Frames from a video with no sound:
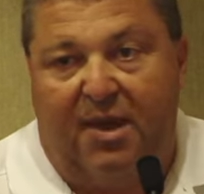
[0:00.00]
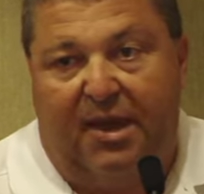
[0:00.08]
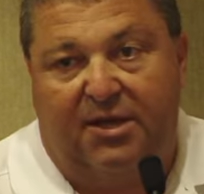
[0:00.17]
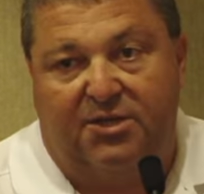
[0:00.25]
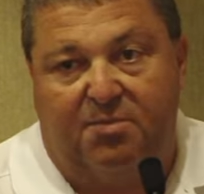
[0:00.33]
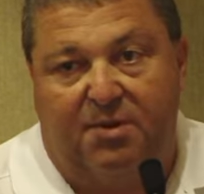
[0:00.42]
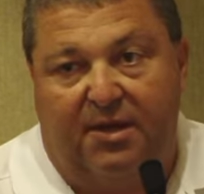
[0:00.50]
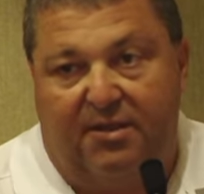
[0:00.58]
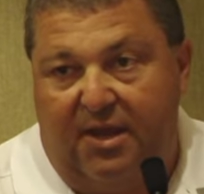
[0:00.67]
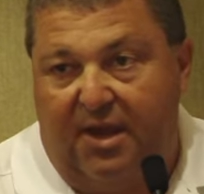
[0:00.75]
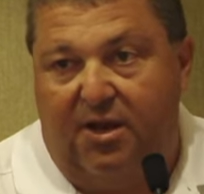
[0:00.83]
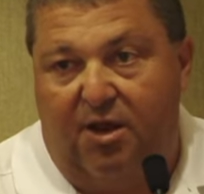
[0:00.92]
management of
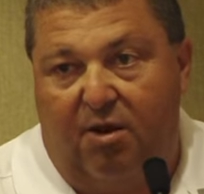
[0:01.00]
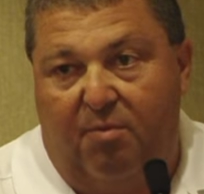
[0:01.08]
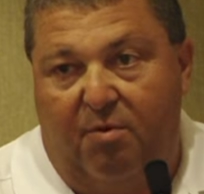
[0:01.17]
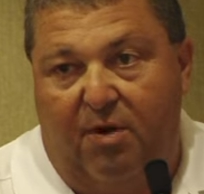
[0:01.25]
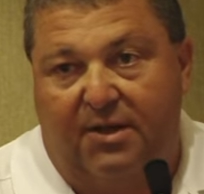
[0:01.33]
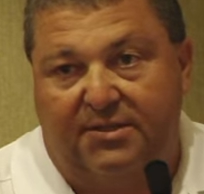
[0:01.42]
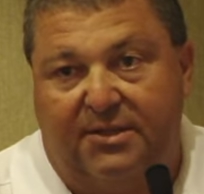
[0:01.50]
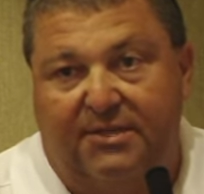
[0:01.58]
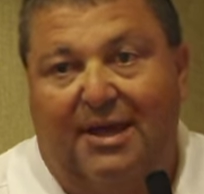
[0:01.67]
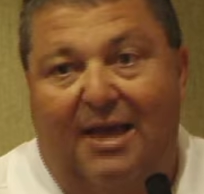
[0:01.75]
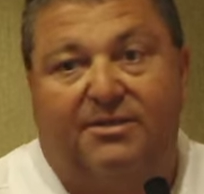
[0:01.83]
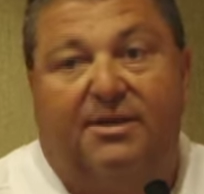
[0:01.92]
the ADR
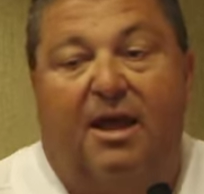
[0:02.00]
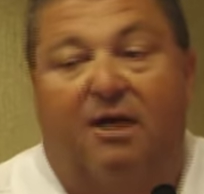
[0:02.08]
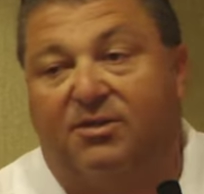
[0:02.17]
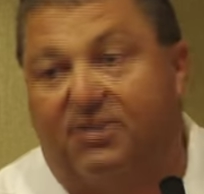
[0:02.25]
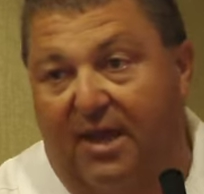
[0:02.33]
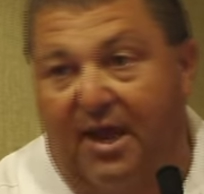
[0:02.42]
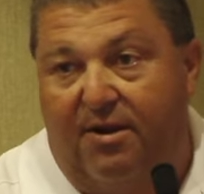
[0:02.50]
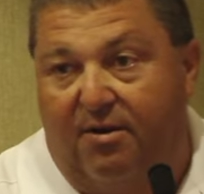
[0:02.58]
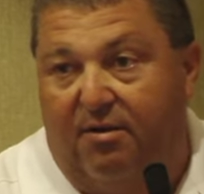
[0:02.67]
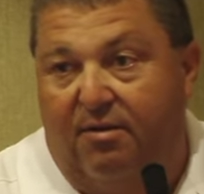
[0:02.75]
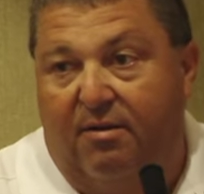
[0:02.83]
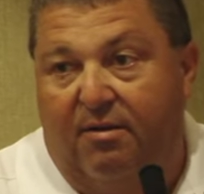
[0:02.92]
process. As an
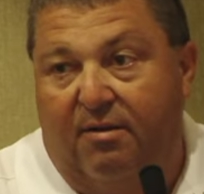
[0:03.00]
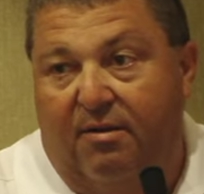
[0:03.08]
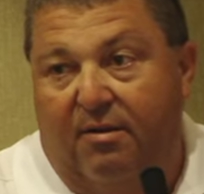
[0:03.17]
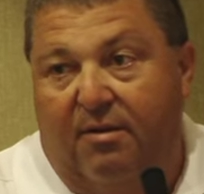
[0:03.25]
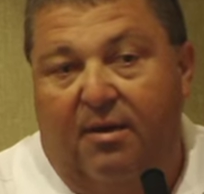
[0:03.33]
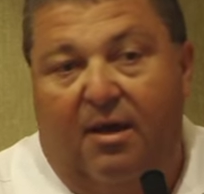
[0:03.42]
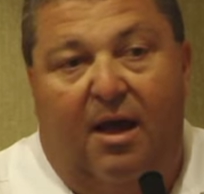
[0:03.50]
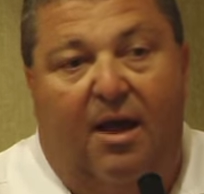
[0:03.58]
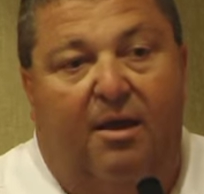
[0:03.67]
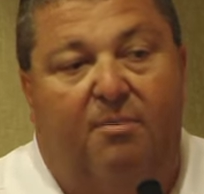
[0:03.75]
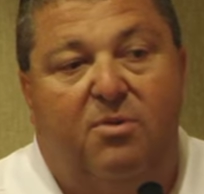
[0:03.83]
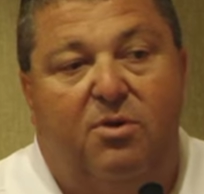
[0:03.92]
outsider,
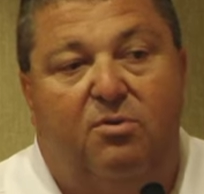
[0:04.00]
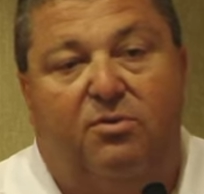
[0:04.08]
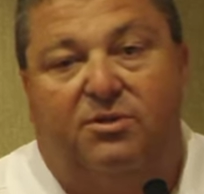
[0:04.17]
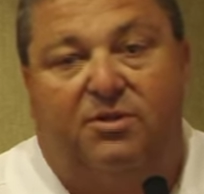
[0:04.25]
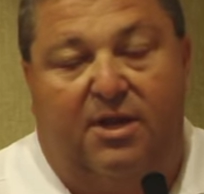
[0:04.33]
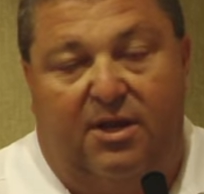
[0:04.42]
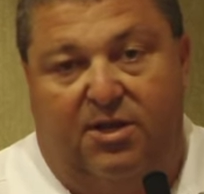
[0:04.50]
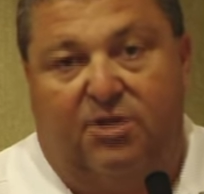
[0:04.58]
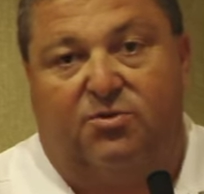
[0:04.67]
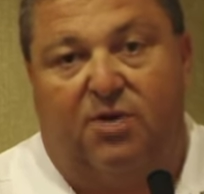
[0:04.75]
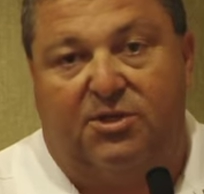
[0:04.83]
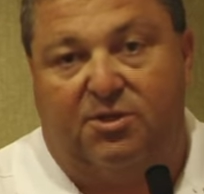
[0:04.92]
I'm used in
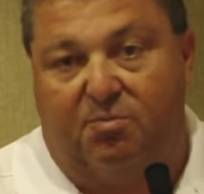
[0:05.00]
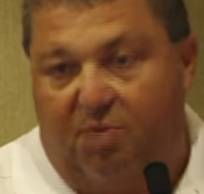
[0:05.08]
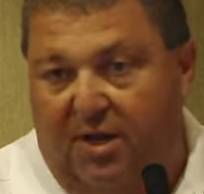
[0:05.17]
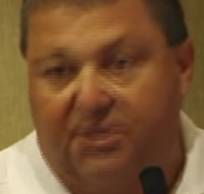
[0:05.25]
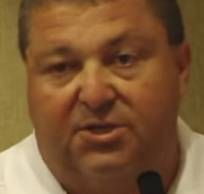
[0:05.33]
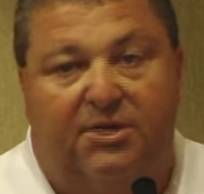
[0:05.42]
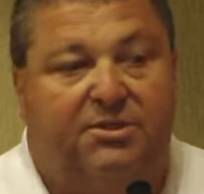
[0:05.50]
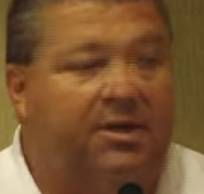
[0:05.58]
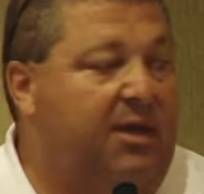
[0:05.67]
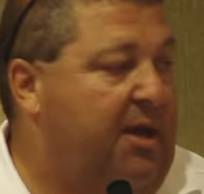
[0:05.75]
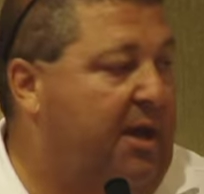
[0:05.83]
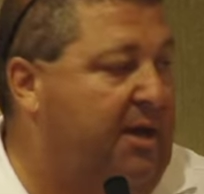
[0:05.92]
construction projects,
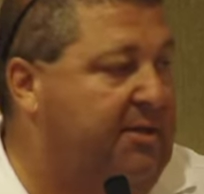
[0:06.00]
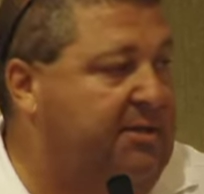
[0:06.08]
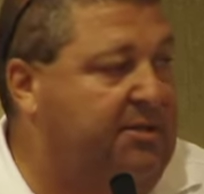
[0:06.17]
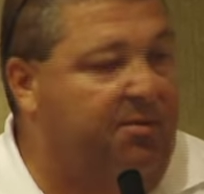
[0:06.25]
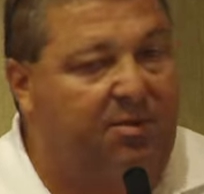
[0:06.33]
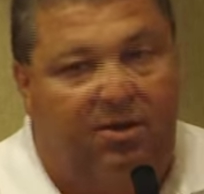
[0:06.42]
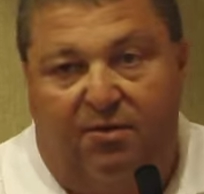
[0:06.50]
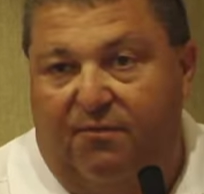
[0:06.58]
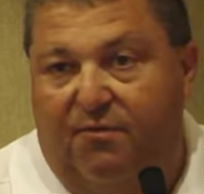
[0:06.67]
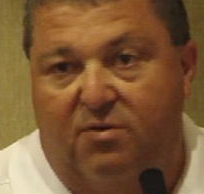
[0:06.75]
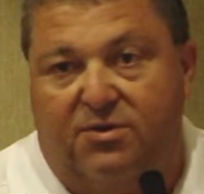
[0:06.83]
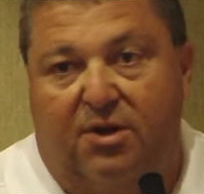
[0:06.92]
as some of the other
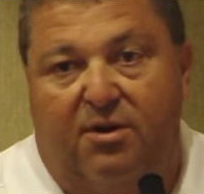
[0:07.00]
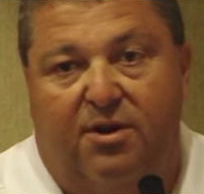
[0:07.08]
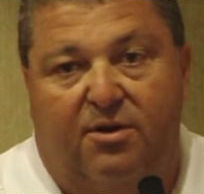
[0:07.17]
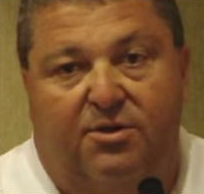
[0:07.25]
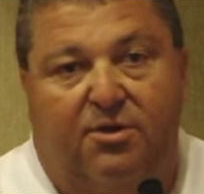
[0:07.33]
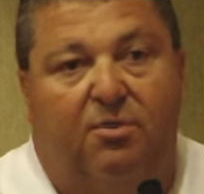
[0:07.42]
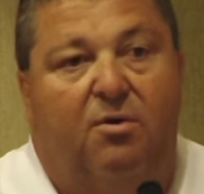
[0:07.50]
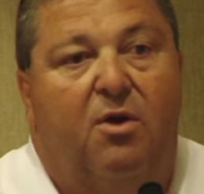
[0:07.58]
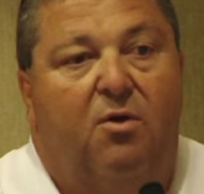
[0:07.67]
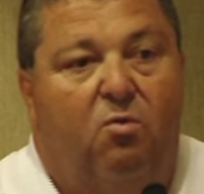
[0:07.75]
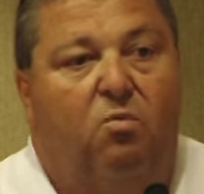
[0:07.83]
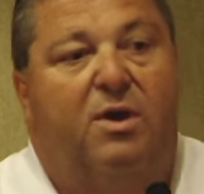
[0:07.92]
folks are here too,
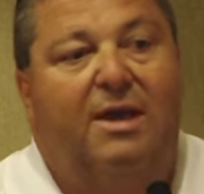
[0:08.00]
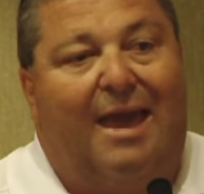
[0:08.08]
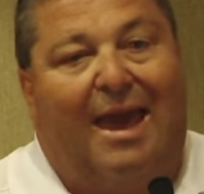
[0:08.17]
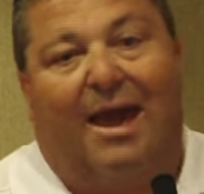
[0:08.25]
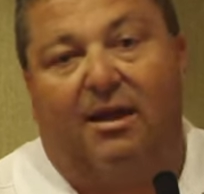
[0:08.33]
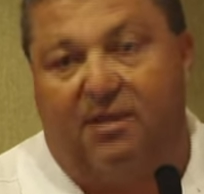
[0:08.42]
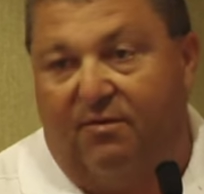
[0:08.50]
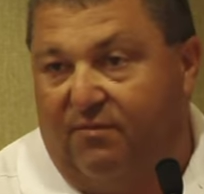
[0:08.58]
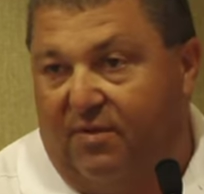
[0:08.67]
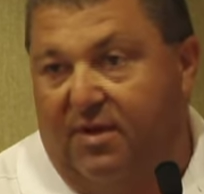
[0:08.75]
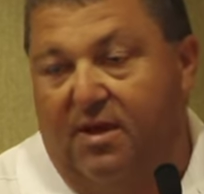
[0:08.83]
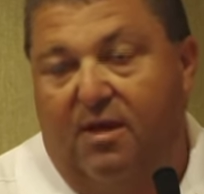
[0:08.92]
we
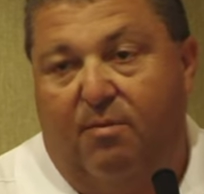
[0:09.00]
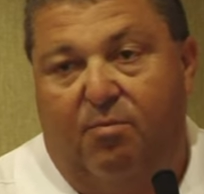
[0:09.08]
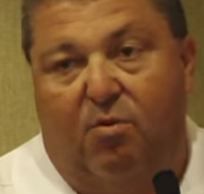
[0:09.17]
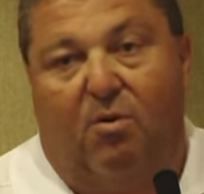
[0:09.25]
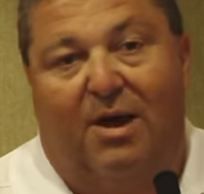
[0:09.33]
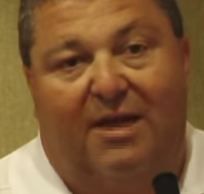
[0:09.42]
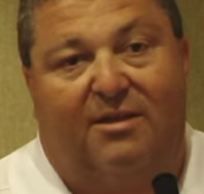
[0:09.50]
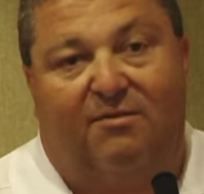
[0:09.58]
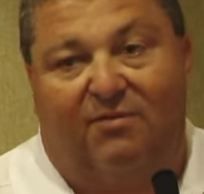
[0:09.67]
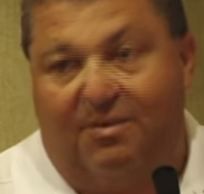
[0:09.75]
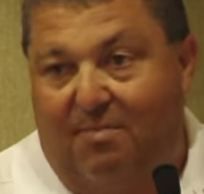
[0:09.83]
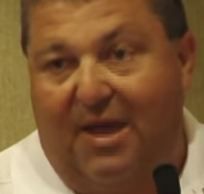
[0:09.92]
actively,
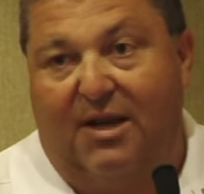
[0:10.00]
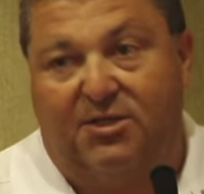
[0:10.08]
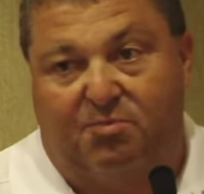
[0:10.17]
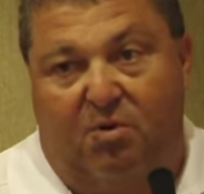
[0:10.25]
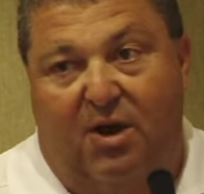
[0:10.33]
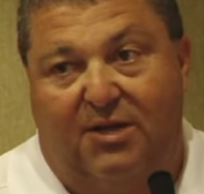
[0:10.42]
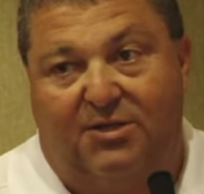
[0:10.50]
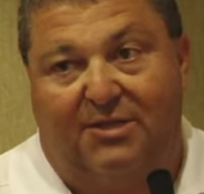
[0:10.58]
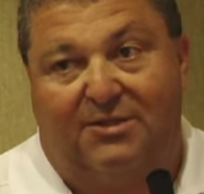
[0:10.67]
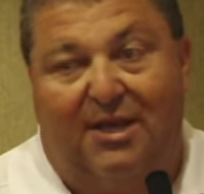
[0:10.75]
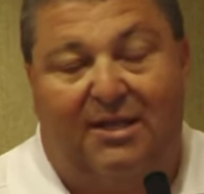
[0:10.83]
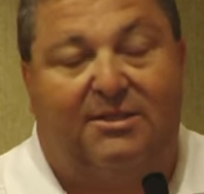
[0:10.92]
proactively manage
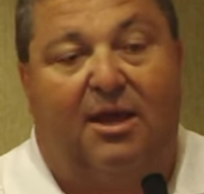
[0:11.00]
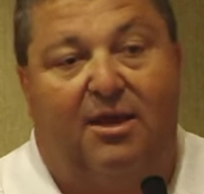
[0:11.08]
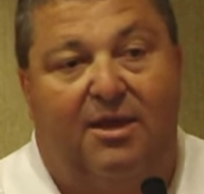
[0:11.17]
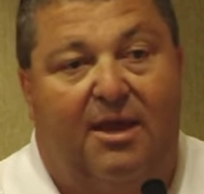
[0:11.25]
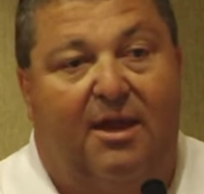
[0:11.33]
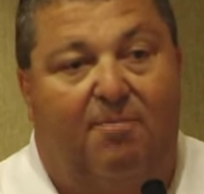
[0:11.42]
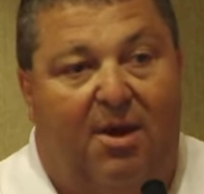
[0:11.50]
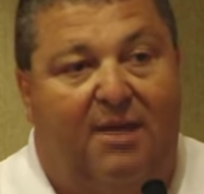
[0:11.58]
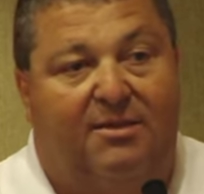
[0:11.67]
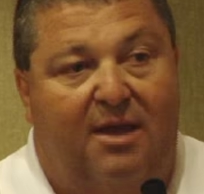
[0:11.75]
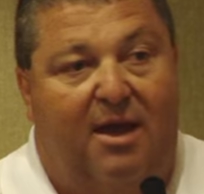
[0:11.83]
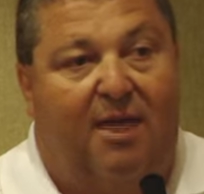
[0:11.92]
projects. That's how you get them
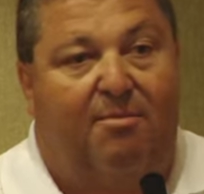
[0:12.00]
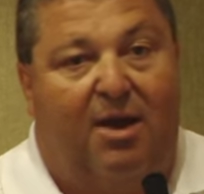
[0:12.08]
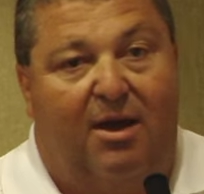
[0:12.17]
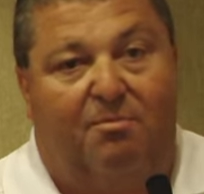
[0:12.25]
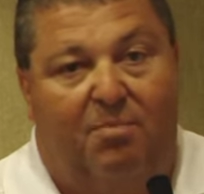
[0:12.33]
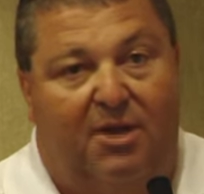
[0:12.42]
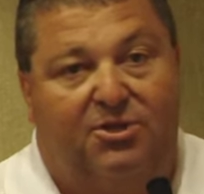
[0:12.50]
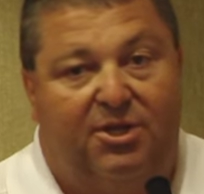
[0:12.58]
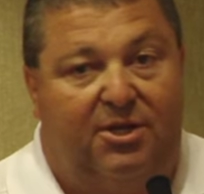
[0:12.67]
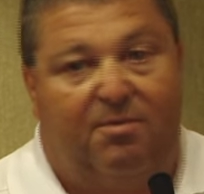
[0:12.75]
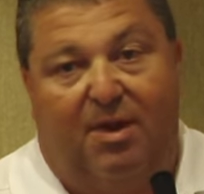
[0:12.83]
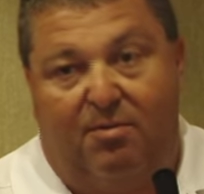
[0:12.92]
on time, on
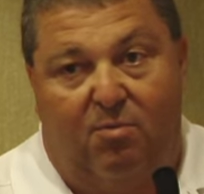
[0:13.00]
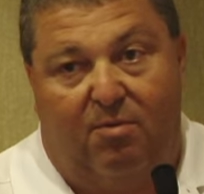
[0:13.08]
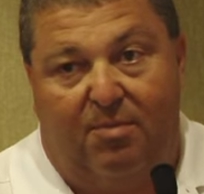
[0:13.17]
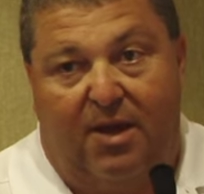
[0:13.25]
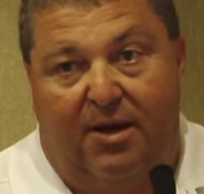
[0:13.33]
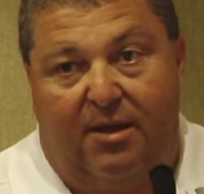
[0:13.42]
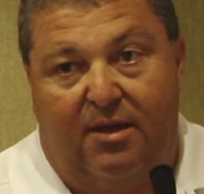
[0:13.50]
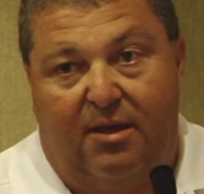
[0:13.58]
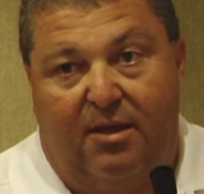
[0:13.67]
budget, and you make more money,